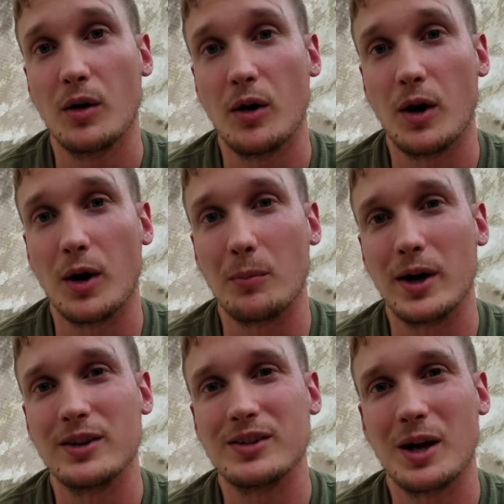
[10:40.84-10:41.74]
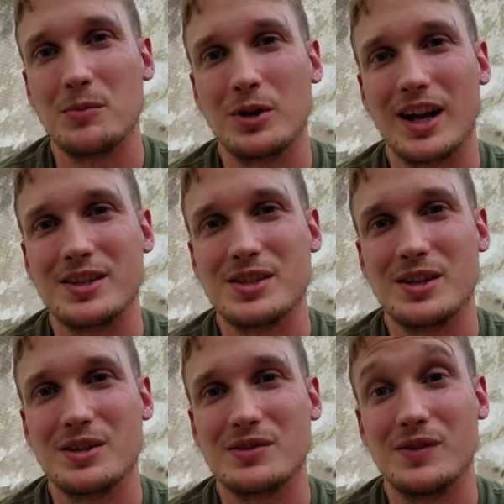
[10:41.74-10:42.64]
uh, by the time you guys see
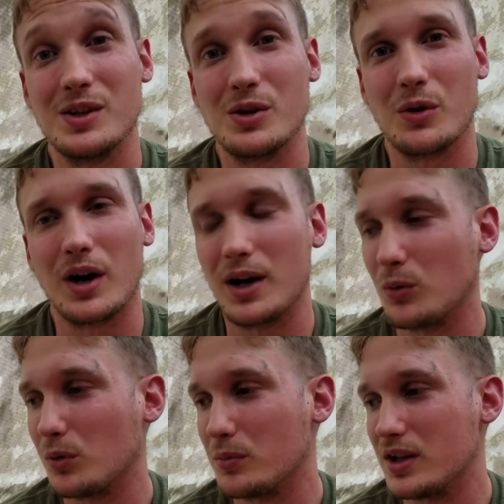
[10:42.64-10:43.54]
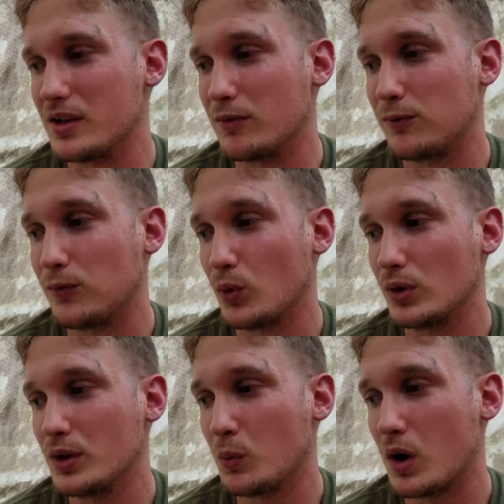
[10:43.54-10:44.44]
this video i will be
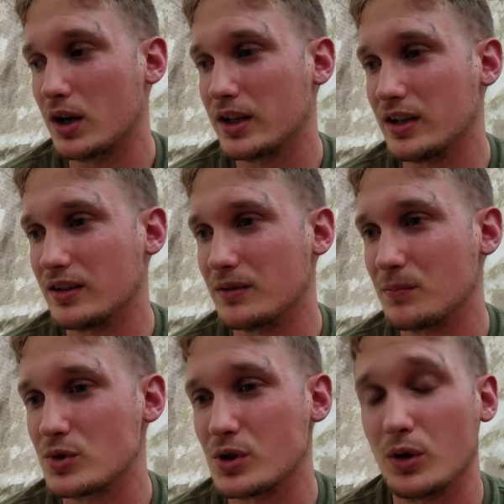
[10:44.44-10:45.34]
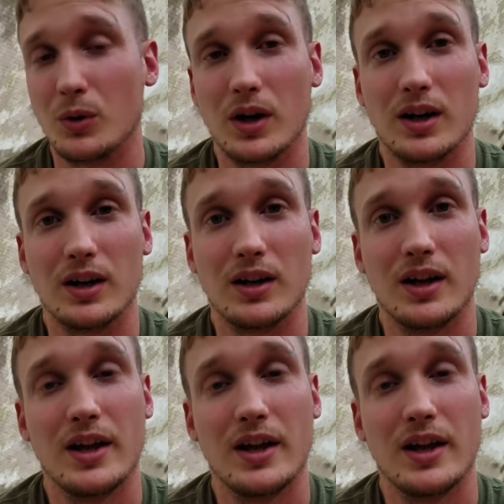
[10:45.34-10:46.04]
fully walking so uh,